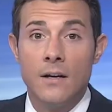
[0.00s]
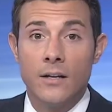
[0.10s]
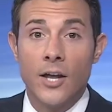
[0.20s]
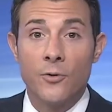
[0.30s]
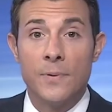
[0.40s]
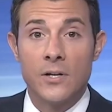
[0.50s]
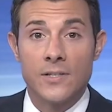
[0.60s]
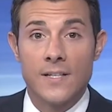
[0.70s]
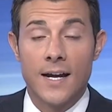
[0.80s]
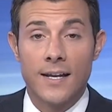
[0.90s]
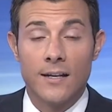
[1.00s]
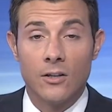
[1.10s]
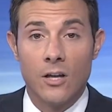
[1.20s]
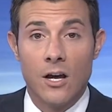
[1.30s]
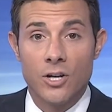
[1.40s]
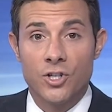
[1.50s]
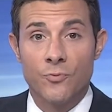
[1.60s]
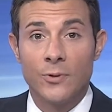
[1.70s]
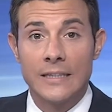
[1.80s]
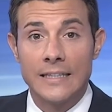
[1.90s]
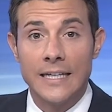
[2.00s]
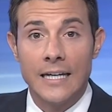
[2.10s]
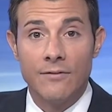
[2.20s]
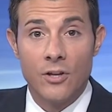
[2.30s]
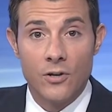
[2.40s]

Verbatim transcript: Another bill signed into law should relieve